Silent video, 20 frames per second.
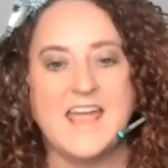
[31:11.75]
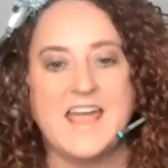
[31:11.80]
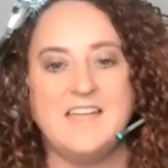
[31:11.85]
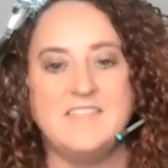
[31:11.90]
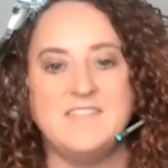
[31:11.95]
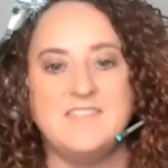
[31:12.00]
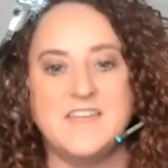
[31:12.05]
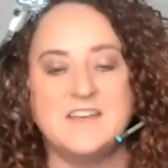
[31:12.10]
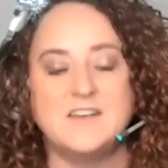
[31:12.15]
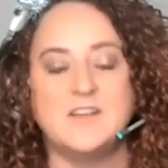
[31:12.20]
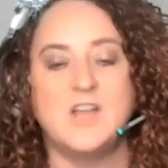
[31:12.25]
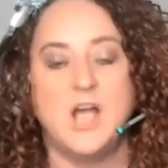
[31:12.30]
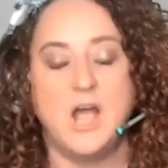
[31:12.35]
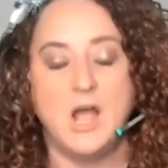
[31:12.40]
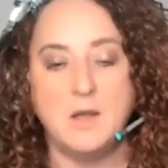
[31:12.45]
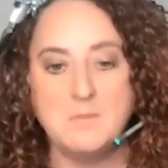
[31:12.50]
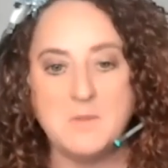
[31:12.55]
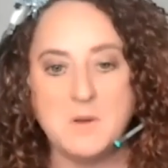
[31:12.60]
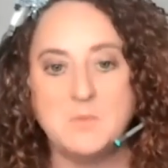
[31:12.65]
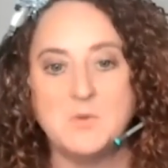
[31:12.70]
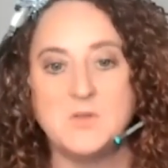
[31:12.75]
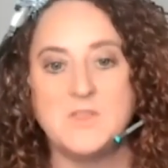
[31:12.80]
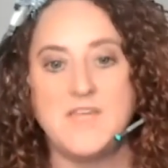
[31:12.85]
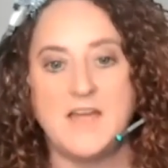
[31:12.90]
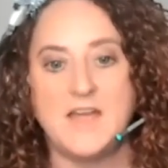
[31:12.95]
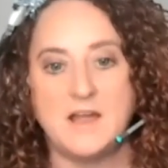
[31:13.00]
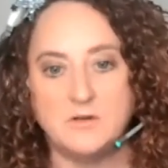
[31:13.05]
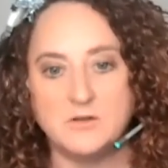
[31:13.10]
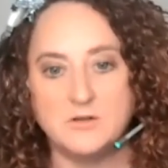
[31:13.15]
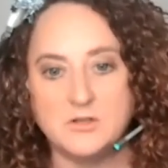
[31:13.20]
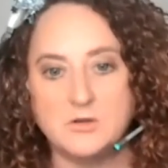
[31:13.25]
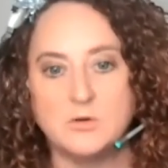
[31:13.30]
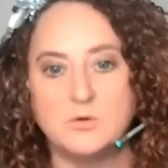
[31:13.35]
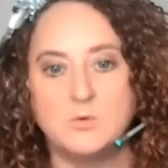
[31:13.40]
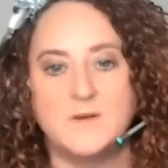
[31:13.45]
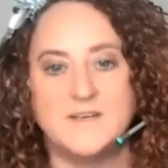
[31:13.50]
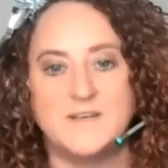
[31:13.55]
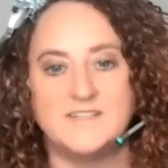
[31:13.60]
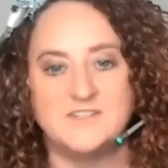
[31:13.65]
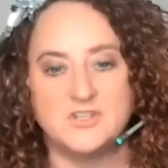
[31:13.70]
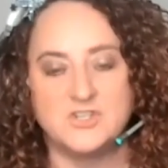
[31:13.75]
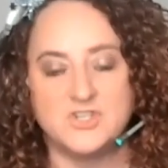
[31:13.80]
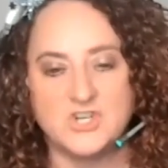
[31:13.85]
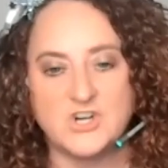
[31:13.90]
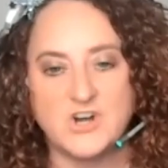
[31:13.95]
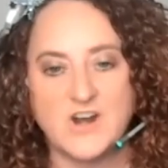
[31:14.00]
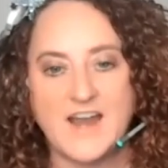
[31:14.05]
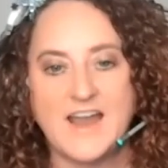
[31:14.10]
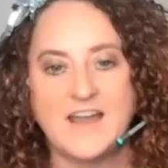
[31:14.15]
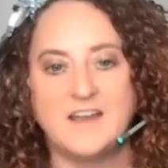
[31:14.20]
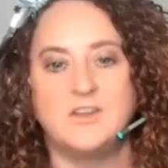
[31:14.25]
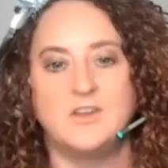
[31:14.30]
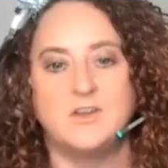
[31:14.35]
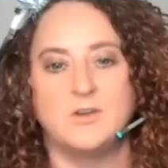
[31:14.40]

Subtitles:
And then come up with how you're going to track